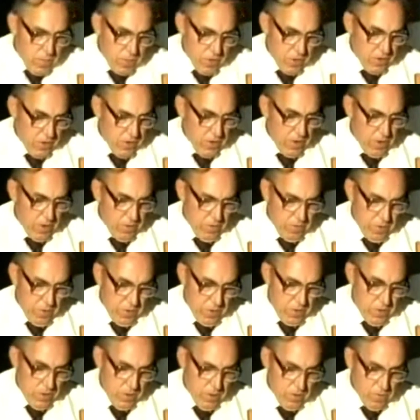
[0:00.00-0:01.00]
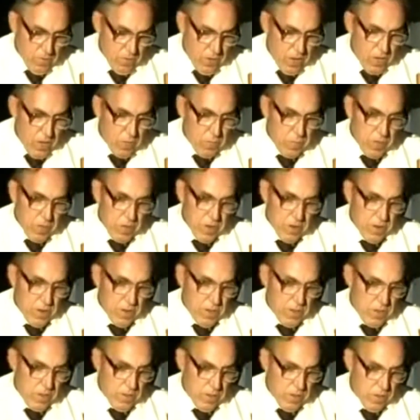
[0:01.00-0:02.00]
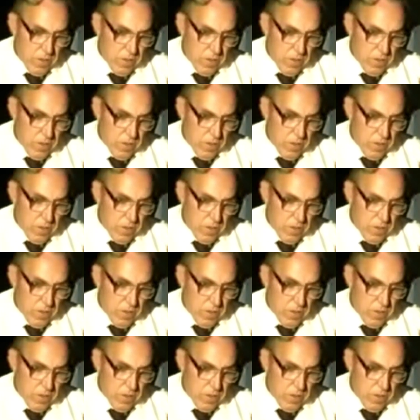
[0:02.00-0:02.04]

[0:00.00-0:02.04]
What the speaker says: period of viability